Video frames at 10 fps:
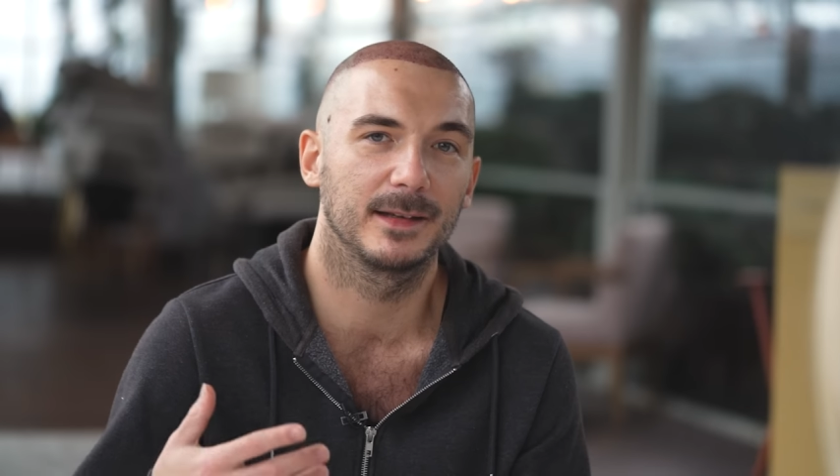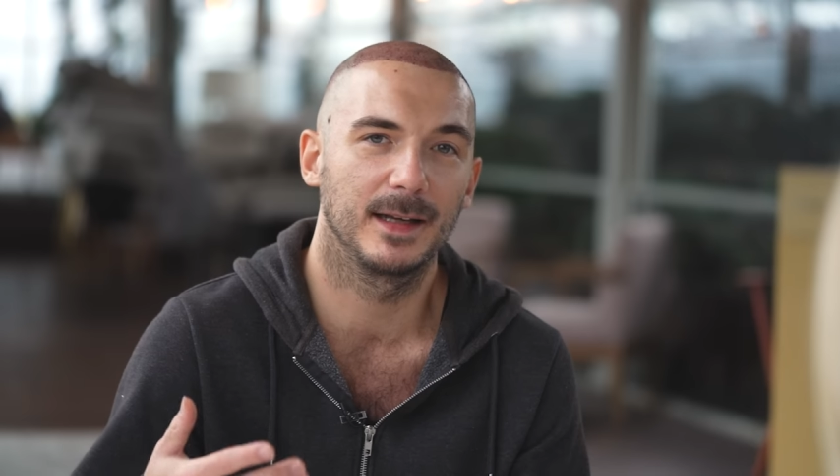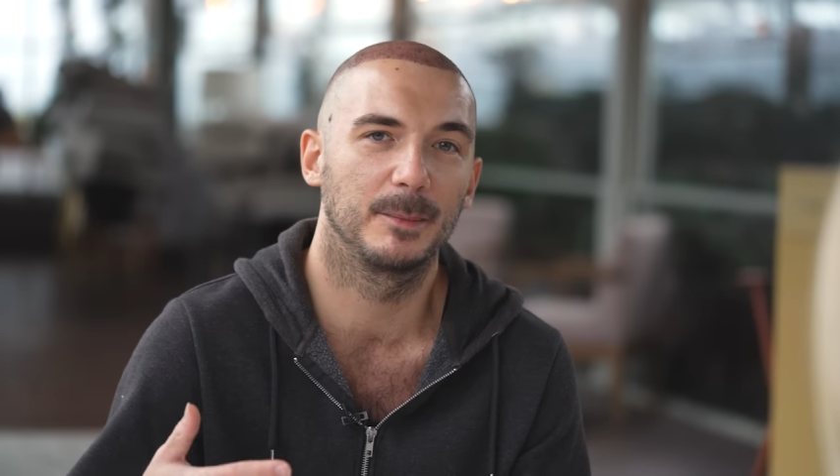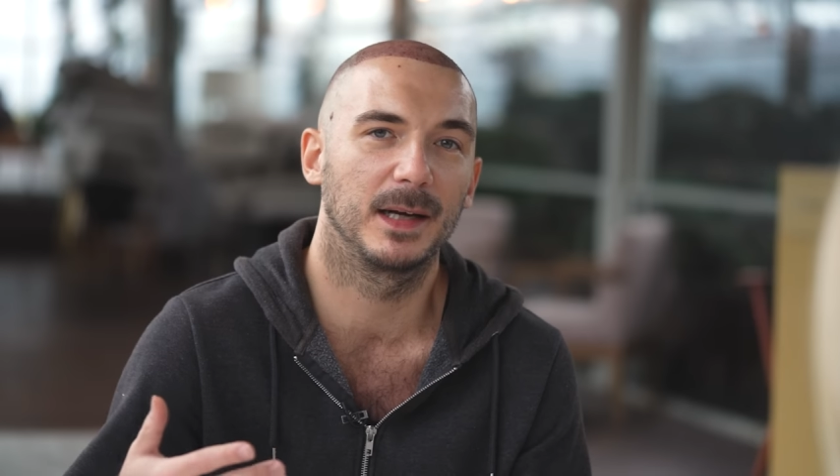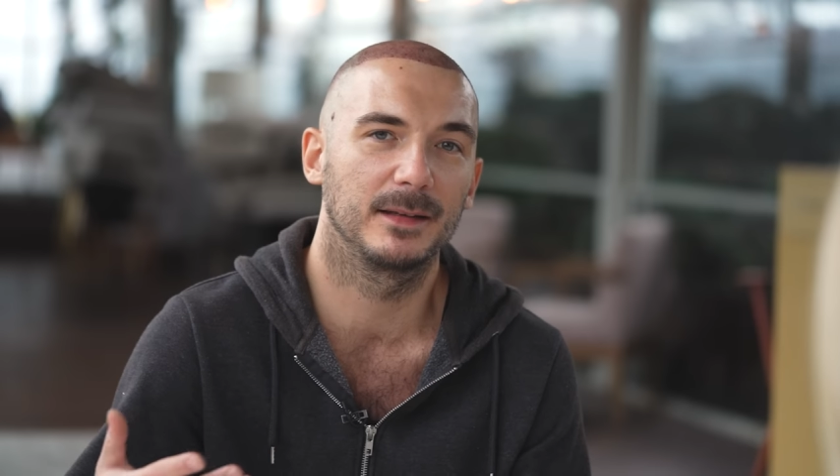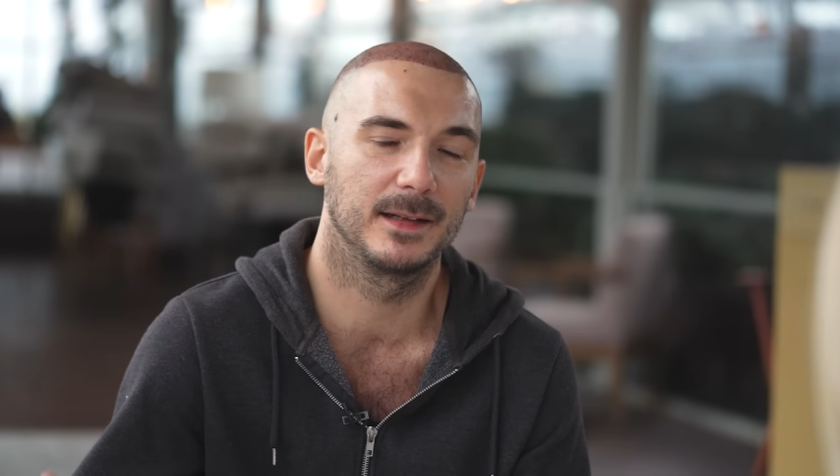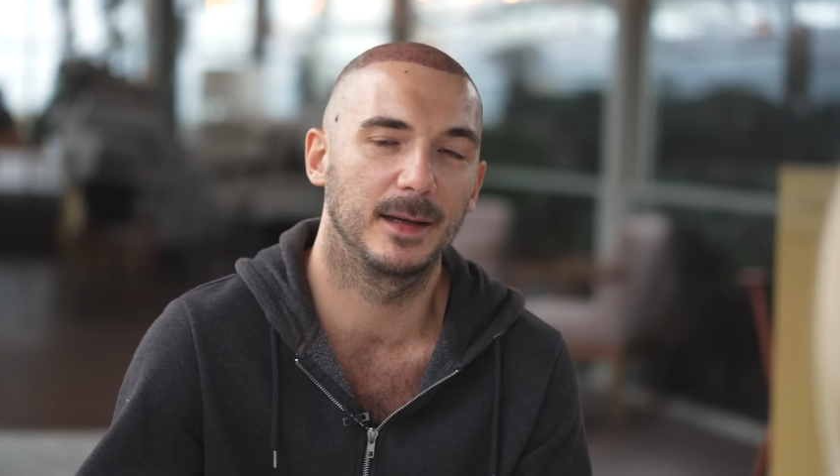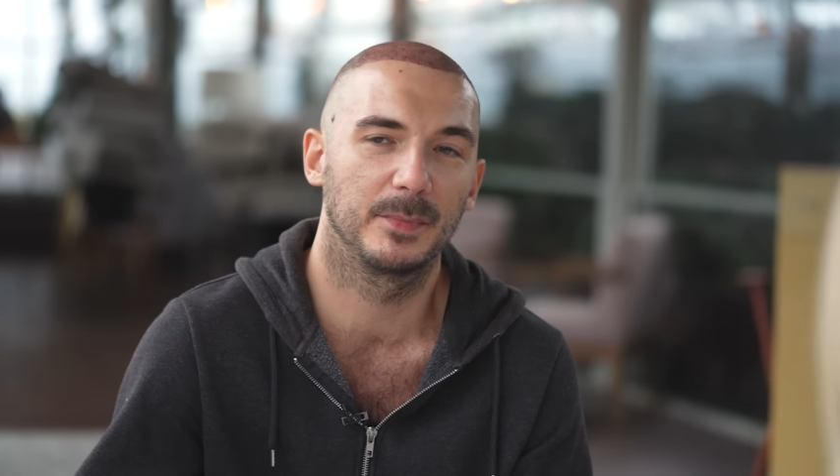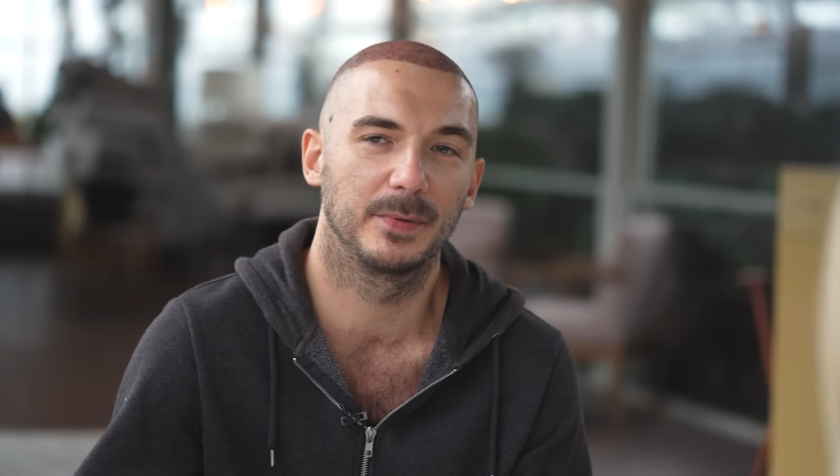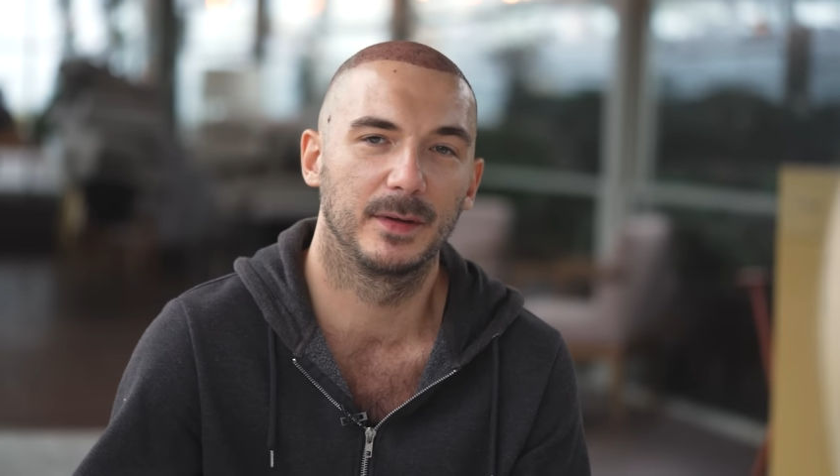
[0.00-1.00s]
step by
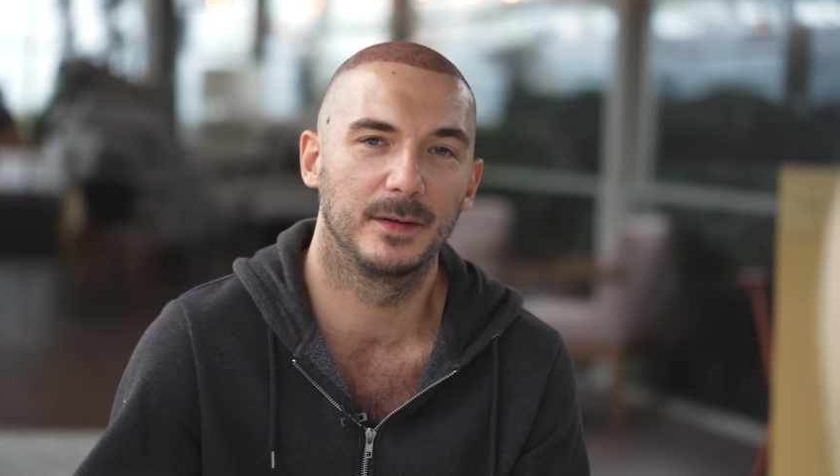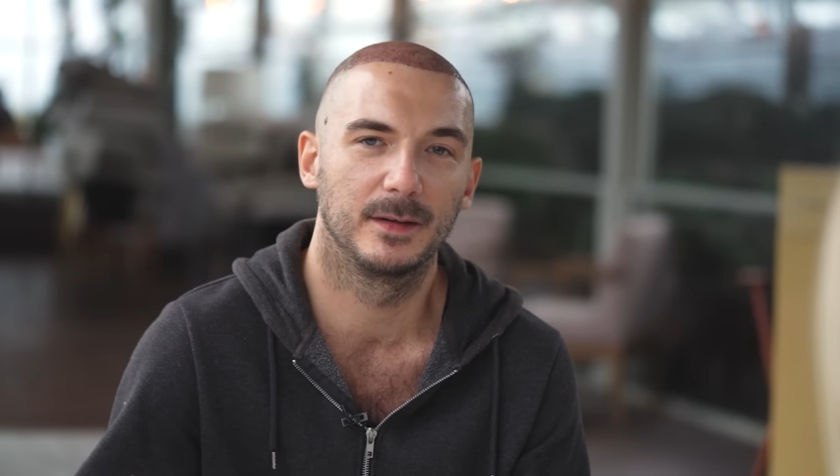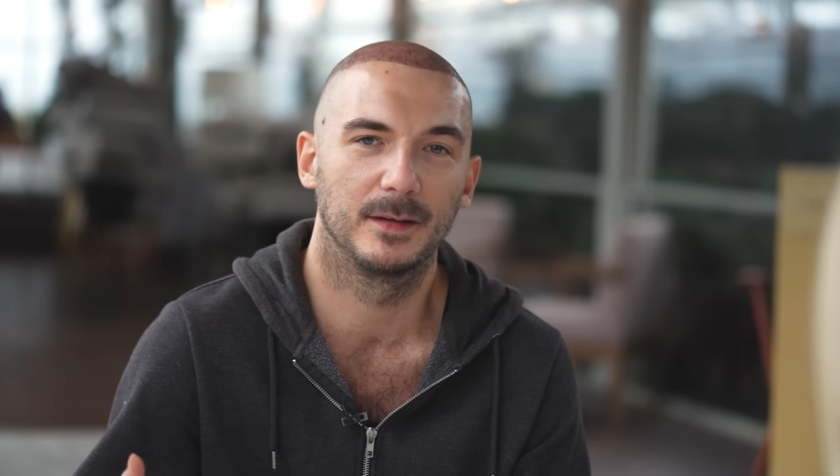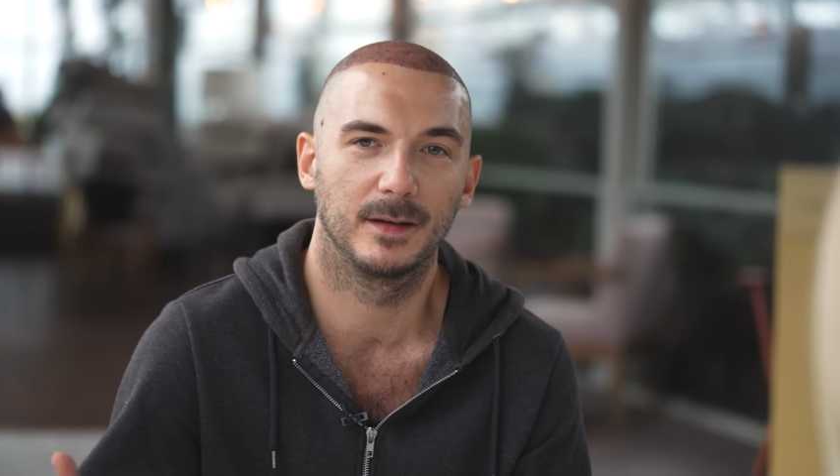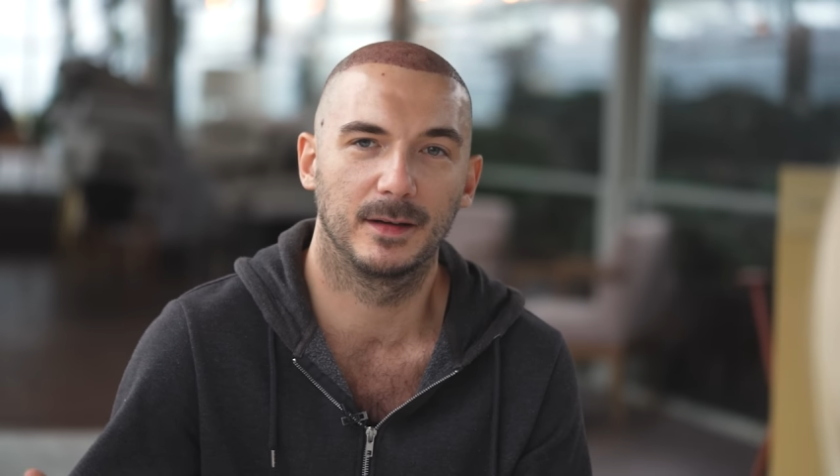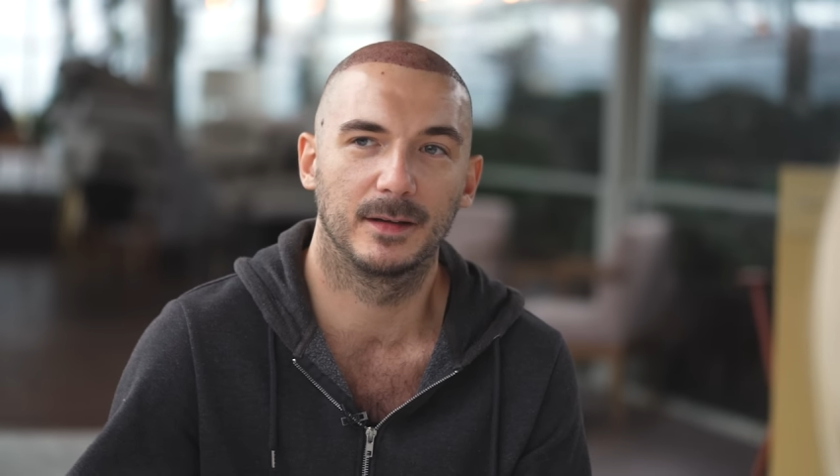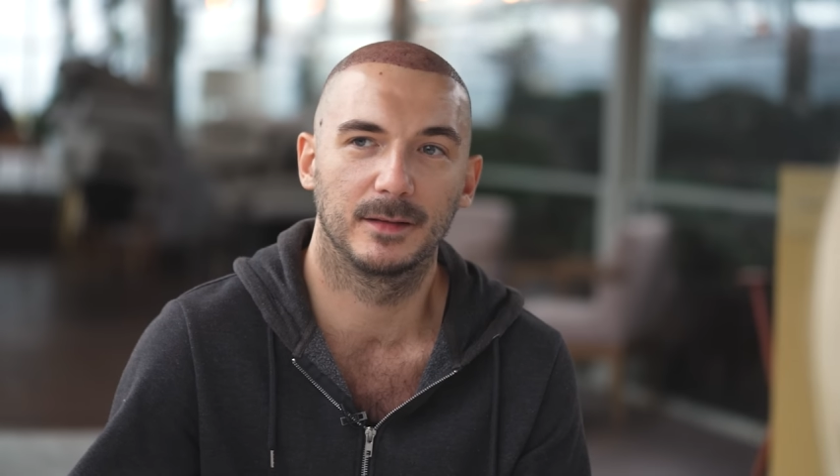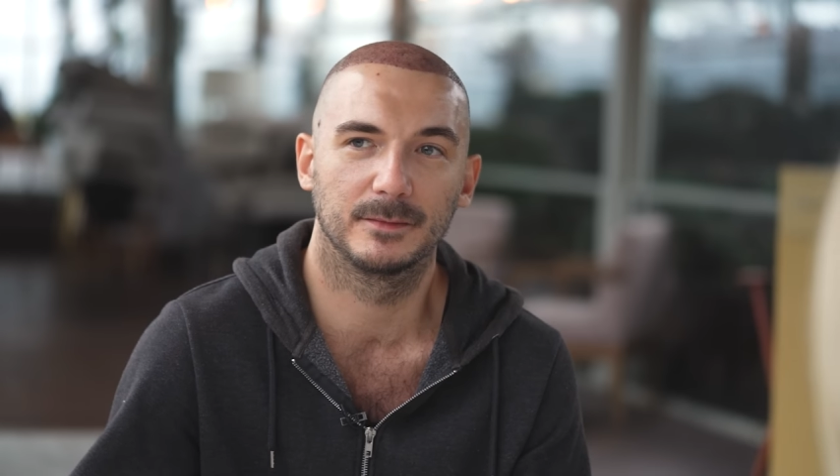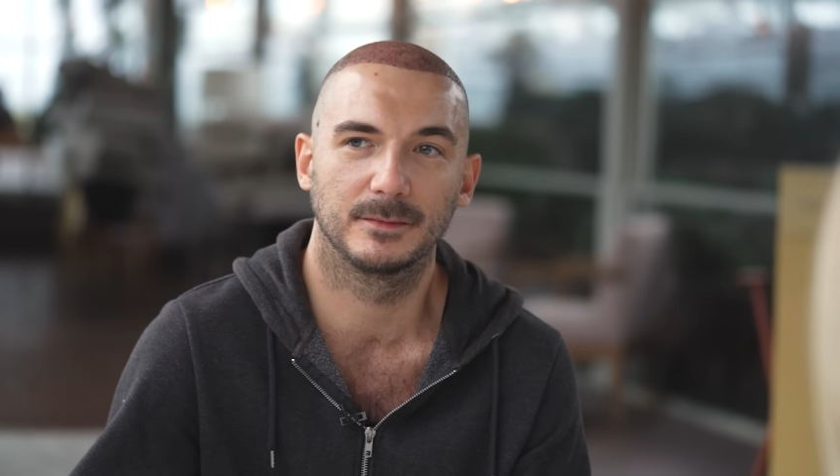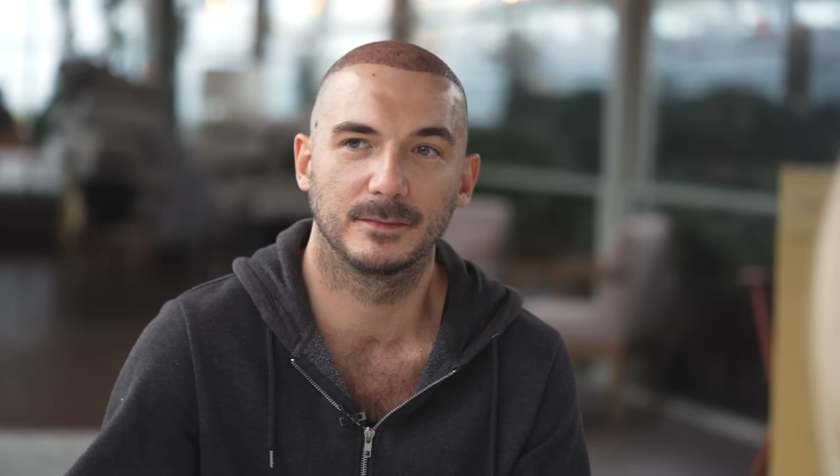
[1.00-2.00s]
step um,